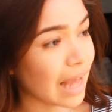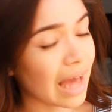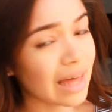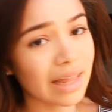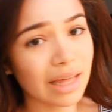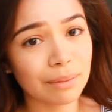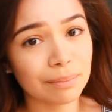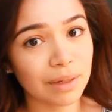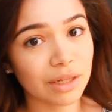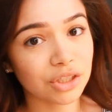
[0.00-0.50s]

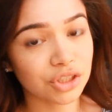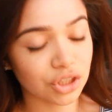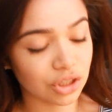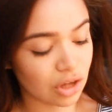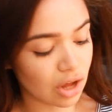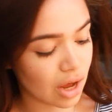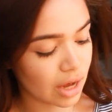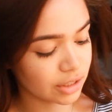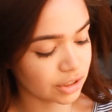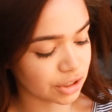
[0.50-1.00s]
I like blush a
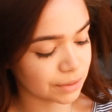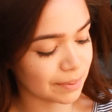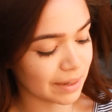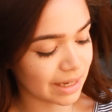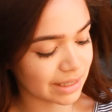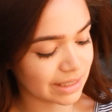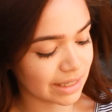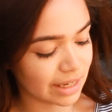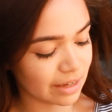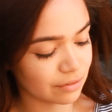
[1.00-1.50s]
lot just
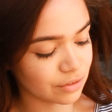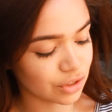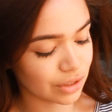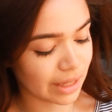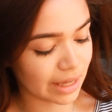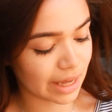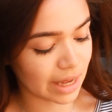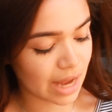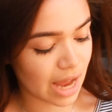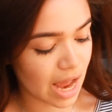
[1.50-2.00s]
because it gives you
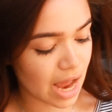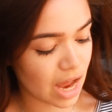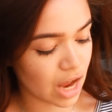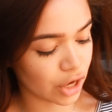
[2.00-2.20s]
like